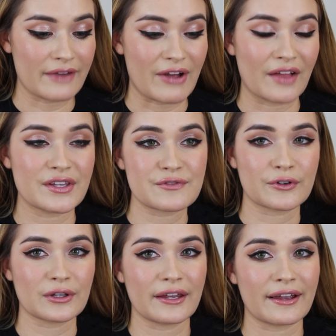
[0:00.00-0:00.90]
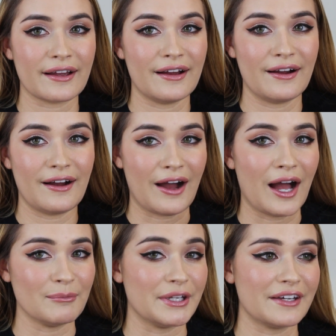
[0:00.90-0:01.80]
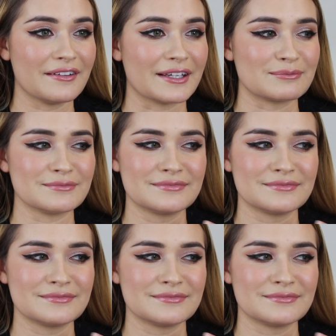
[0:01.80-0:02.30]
I've had this for like a hot minute, like